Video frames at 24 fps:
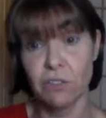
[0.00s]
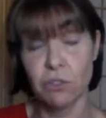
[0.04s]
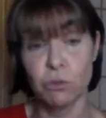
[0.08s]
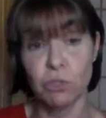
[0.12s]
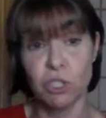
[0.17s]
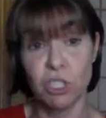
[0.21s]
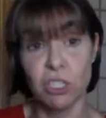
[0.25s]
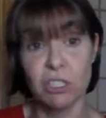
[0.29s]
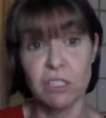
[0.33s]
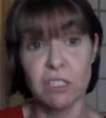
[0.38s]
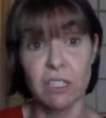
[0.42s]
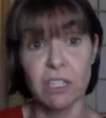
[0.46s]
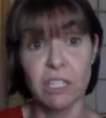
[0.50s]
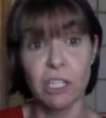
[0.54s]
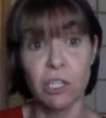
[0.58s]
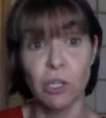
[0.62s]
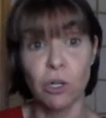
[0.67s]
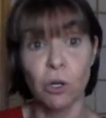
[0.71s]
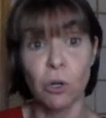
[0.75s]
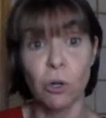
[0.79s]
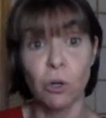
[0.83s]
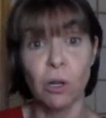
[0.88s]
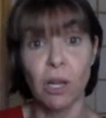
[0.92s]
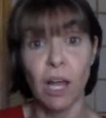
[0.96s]
So just a
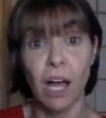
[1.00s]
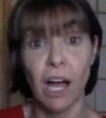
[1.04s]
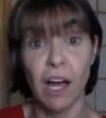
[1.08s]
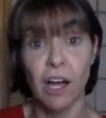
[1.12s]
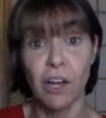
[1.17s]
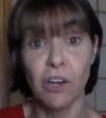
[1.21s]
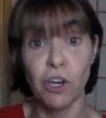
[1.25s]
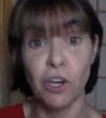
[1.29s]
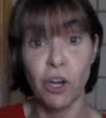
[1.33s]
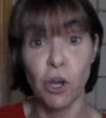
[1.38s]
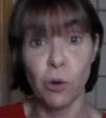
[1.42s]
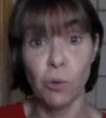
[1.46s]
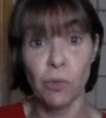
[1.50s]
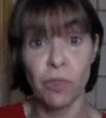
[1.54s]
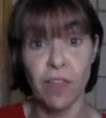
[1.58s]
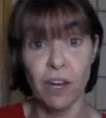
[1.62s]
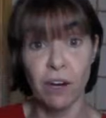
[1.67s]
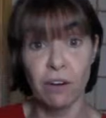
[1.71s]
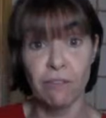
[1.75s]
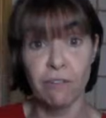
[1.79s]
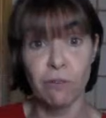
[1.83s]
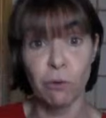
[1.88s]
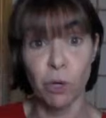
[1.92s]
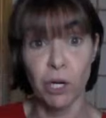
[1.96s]
little note
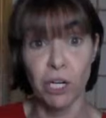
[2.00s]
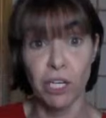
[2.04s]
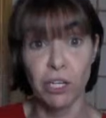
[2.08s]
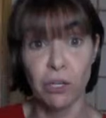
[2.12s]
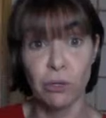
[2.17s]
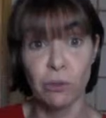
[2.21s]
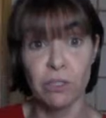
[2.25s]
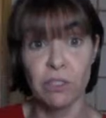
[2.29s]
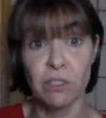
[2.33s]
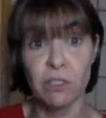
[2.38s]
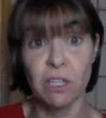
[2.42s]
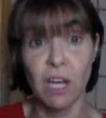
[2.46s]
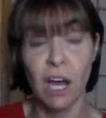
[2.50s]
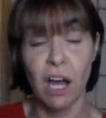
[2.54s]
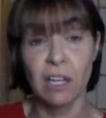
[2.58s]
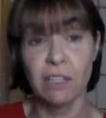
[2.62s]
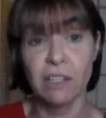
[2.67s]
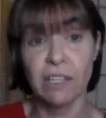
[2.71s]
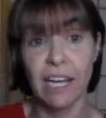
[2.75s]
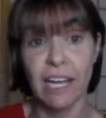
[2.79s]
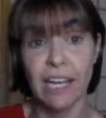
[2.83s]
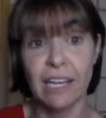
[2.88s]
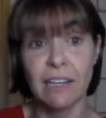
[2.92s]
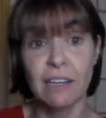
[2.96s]
there for you. It's
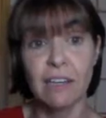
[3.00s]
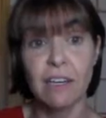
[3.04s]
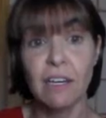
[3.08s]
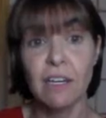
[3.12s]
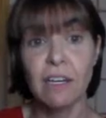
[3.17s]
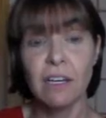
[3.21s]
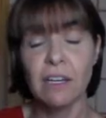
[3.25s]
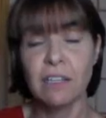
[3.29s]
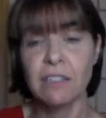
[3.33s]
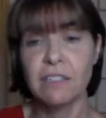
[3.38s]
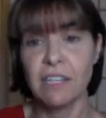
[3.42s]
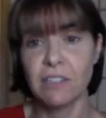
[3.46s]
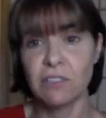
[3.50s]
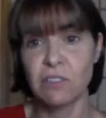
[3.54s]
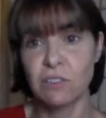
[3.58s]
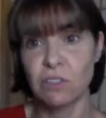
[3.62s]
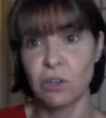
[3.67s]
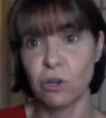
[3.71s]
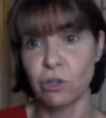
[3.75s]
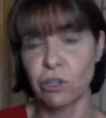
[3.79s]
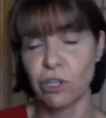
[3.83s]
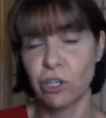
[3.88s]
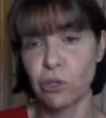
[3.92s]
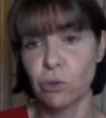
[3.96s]
not like
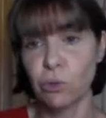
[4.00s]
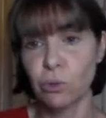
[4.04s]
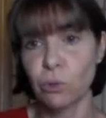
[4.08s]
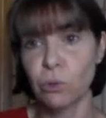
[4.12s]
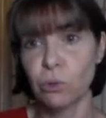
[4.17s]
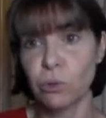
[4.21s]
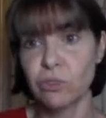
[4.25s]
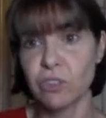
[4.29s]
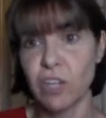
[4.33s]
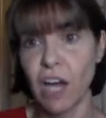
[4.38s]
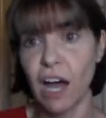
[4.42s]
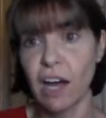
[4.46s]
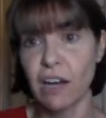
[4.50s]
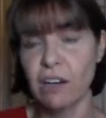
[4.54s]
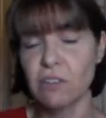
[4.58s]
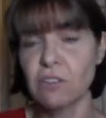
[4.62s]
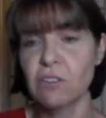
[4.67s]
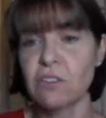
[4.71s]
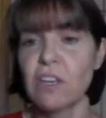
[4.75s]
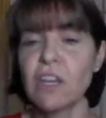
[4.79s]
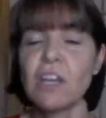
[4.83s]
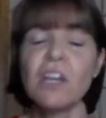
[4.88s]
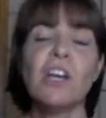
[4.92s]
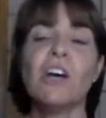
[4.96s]
necessarily Google
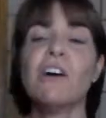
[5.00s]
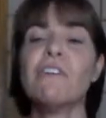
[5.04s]
Docs.